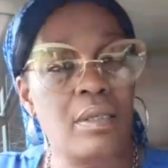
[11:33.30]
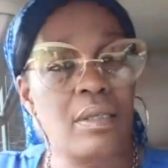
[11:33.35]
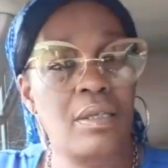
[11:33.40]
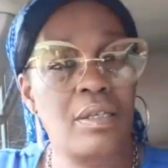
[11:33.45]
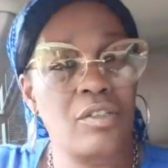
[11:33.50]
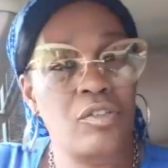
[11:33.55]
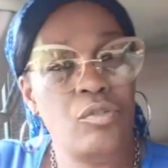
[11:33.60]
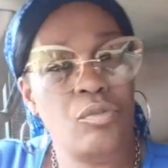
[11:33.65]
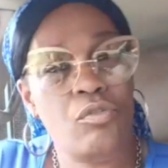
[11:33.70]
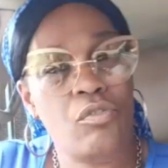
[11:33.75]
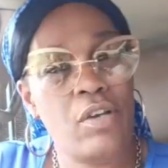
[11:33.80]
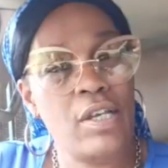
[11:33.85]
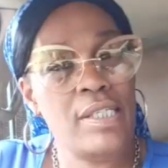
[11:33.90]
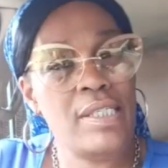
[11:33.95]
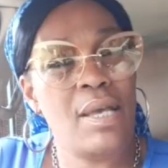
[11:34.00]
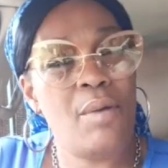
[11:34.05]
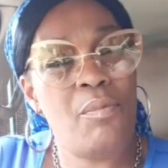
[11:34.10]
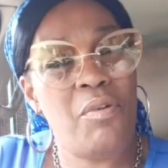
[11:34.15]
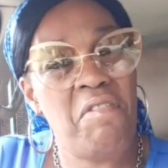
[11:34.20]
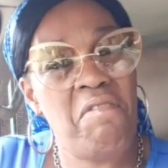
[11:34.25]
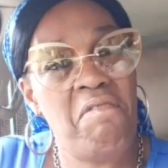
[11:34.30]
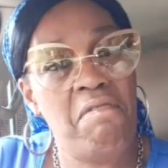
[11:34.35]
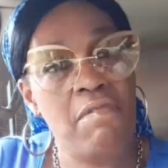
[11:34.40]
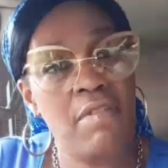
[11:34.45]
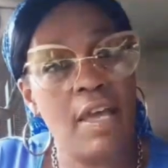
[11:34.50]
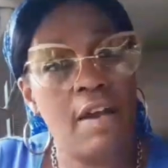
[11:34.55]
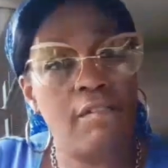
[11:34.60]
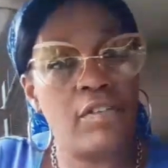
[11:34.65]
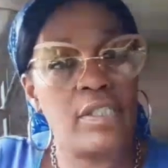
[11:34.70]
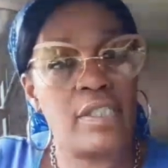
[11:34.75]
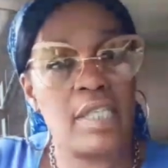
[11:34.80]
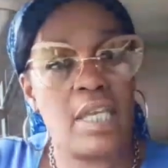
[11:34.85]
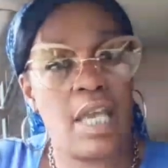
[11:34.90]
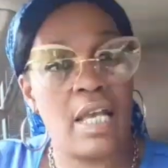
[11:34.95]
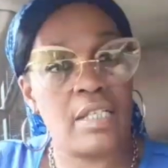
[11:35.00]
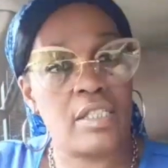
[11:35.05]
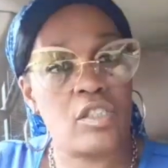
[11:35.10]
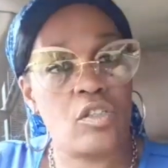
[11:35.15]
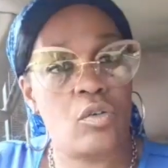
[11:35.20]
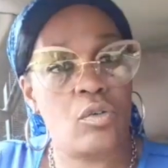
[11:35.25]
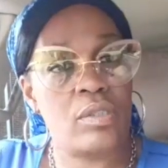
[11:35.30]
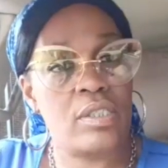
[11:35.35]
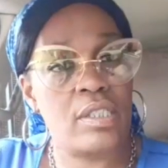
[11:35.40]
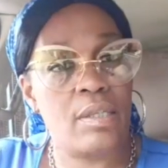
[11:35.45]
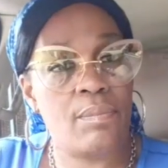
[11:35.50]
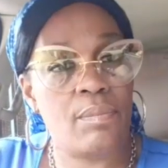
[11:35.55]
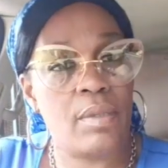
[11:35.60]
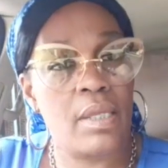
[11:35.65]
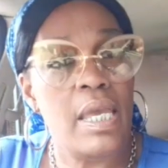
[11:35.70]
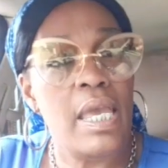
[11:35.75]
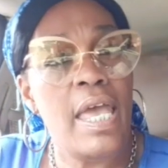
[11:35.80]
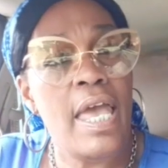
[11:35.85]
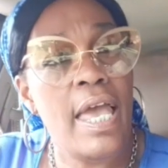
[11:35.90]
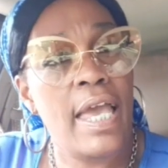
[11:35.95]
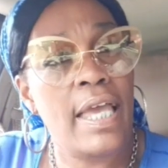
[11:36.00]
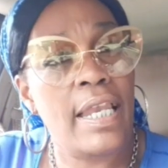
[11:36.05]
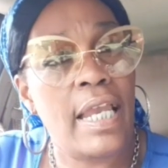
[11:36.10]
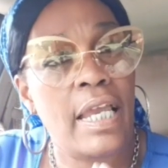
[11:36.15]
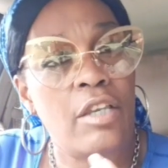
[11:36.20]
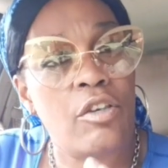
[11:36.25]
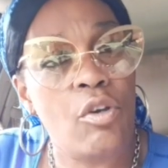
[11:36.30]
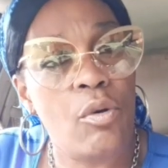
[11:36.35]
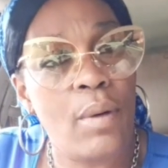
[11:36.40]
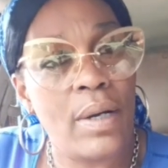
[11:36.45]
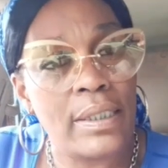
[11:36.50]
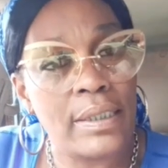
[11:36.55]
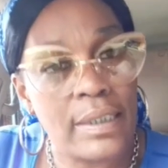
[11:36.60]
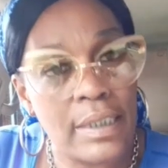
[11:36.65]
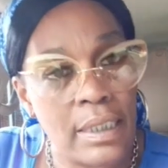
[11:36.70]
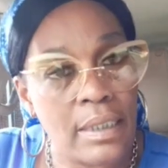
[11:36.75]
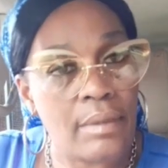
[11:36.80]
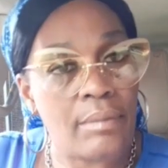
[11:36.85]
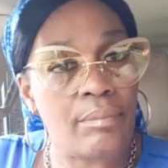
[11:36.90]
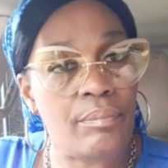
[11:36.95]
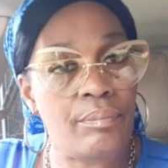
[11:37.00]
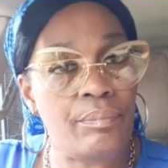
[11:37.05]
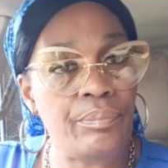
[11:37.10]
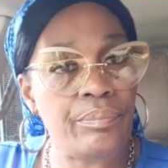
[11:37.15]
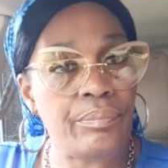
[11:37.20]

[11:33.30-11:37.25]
Is you crazy? I would never say I saw something and I know I didn't.